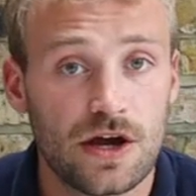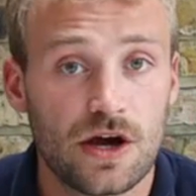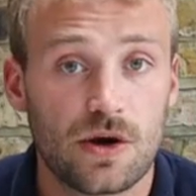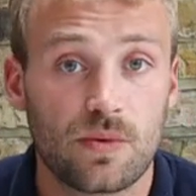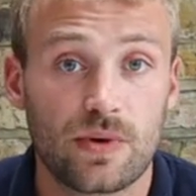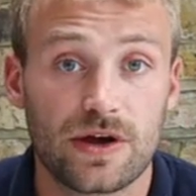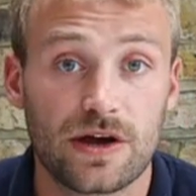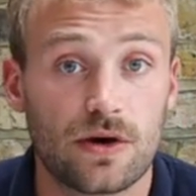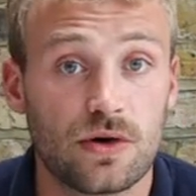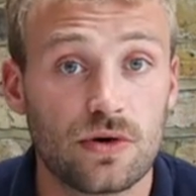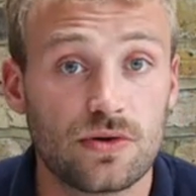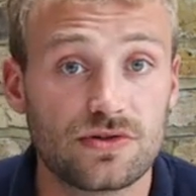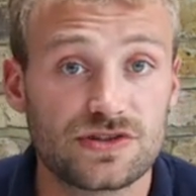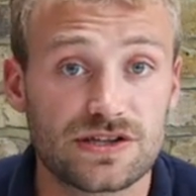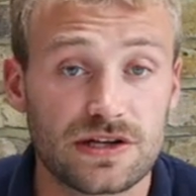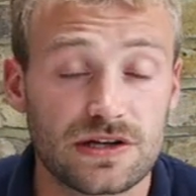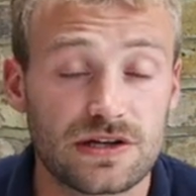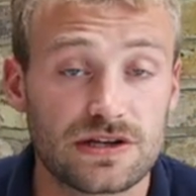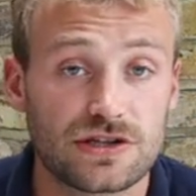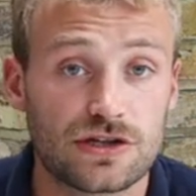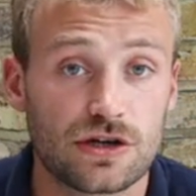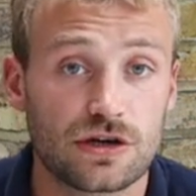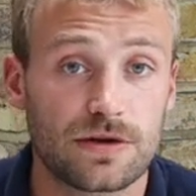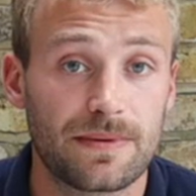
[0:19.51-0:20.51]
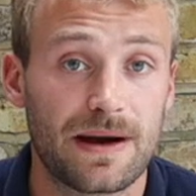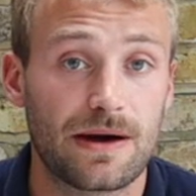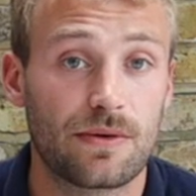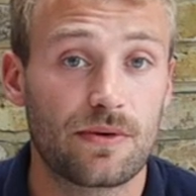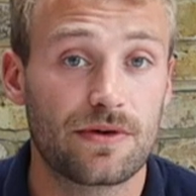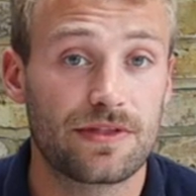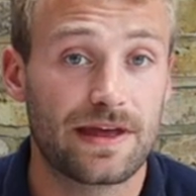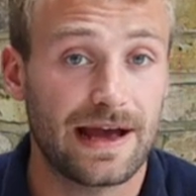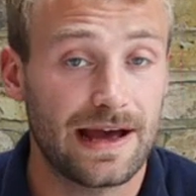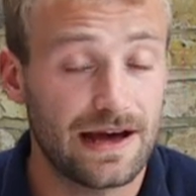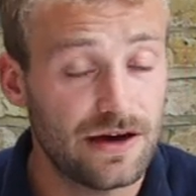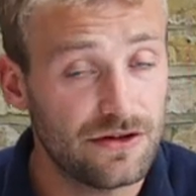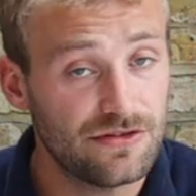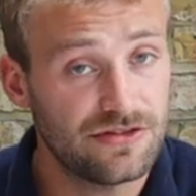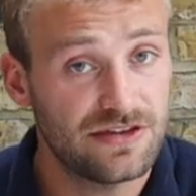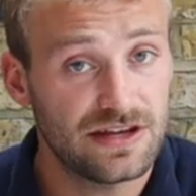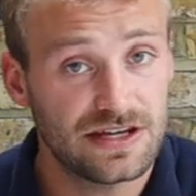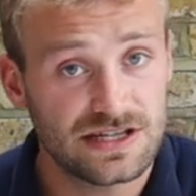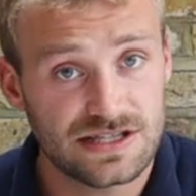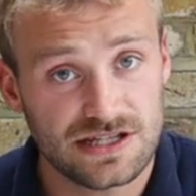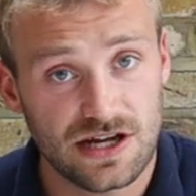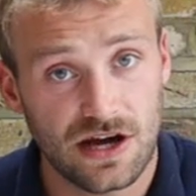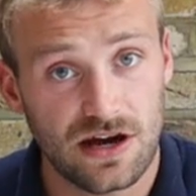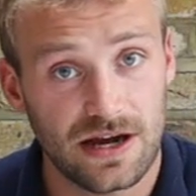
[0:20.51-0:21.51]
We are also going to talk about what the
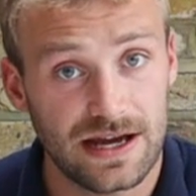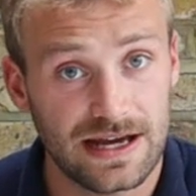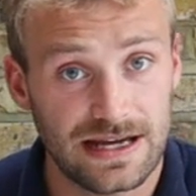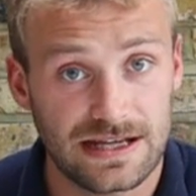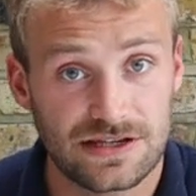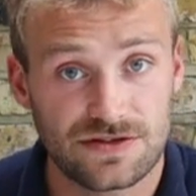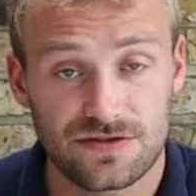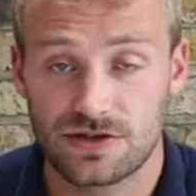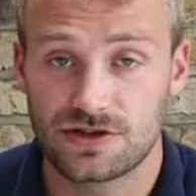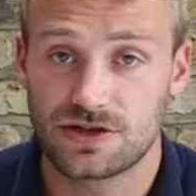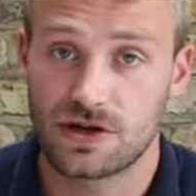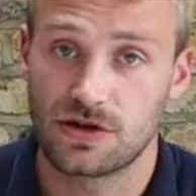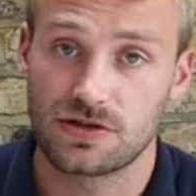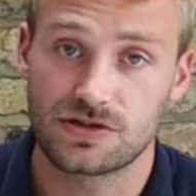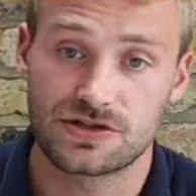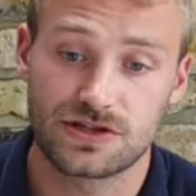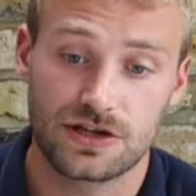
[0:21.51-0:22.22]
healthiest diet is for a dog,